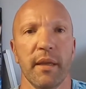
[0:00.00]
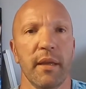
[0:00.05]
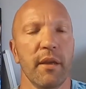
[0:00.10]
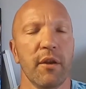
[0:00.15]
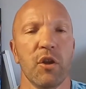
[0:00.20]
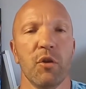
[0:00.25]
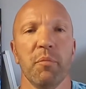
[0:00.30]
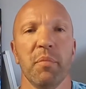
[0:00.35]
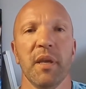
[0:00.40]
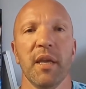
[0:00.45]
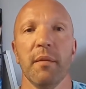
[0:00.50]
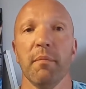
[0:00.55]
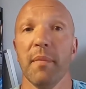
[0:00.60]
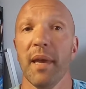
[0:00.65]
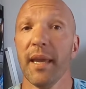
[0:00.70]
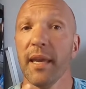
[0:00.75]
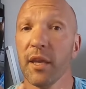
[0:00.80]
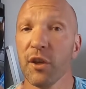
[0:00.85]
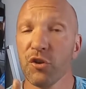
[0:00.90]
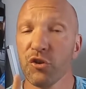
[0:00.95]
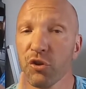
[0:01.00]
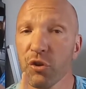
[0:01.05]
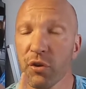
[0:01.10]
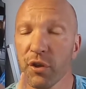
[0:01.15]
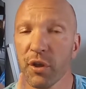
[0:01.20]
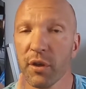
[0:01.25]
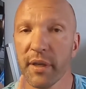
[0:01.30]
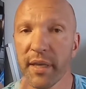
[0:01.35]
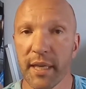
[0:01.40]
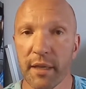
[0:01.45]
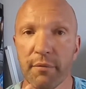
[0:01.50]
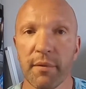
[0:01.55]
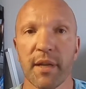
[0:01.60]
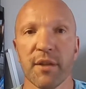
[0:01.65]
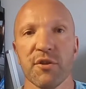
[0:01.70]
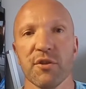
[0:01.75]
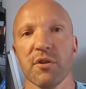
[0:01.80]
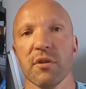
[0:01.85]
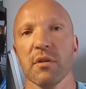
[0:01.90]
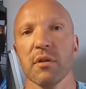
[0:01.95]
It could be making sure your heat
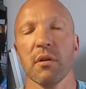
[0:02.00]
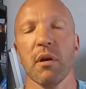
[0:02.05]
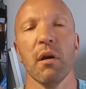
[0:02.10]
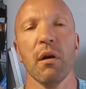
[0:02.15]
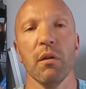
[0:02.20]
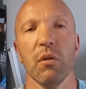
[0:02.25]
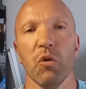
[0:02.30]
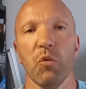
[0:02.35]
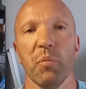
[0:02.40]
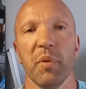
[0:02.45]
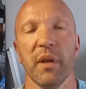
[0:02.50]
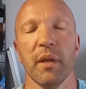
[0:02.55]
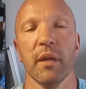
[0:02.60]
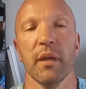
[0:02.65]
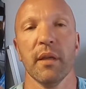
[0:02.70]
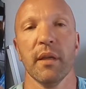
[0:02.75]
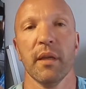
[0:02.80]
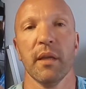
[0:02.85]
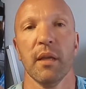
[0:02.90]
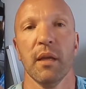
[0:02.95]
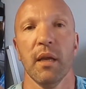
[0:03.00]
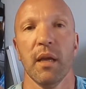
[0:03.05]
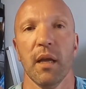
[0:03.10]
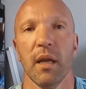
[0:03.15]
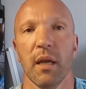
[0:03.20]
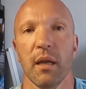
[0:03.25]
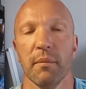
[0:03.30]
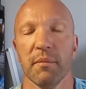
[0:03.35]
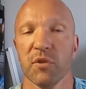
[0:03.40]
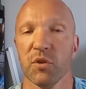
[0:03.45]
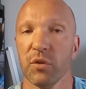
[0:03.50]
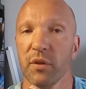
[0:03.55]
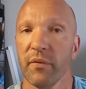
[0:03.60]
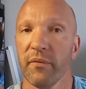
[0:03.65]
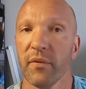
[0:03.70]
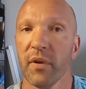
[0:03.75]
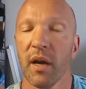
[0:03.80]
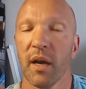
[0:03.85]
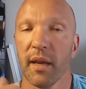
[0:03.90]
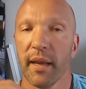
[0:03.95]
registers are all open, so
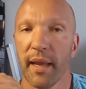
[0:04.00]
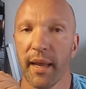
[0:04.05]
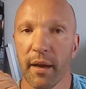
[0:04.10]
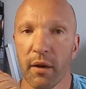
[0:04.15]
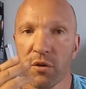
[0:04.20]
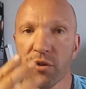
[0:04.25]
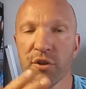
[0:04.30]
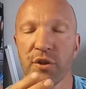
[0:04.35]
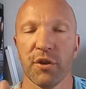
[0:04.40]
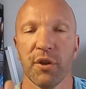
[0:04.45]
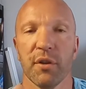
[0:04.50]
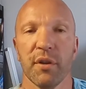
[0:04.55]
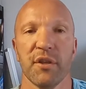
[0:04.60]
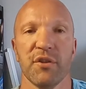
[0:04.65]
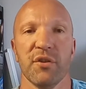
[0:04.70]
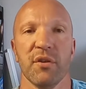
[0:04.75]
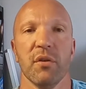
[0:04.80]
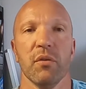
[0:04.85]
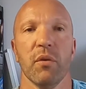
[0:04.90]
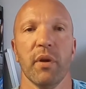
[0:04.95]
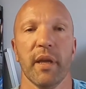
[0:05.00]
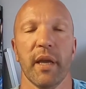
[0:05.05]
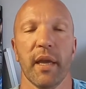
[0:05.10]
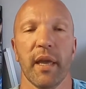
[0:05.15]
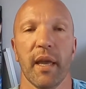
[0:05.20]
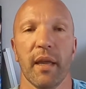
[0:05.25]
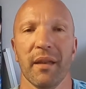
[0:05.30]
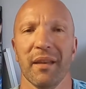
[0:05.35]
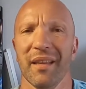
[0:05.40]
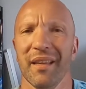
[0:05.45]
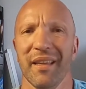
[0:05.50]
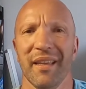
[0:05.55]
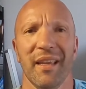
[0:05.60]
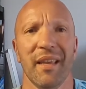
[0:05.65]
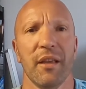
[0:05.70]
you've got air circulation going again.